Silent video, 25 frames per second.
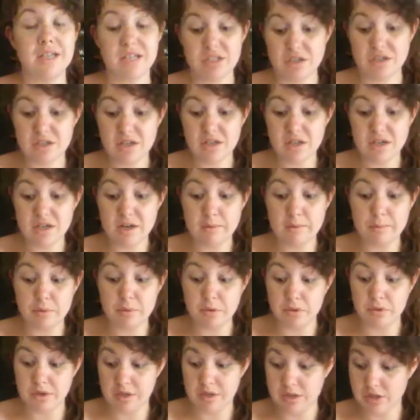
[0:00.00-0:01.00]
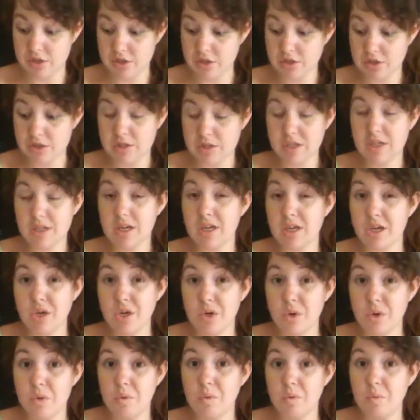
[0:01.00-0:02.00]
actually a couple of years
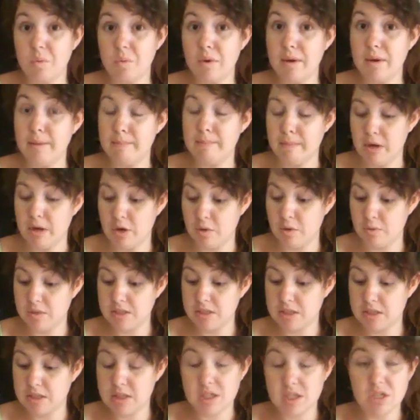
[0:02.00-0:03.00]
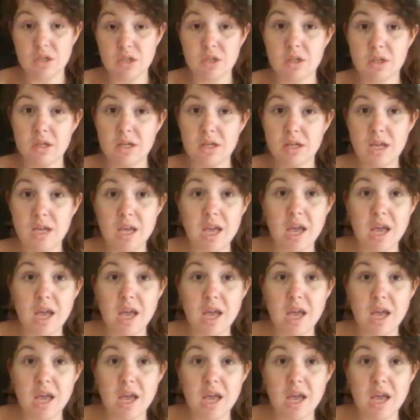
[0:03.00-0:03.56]
ago when Mo was little,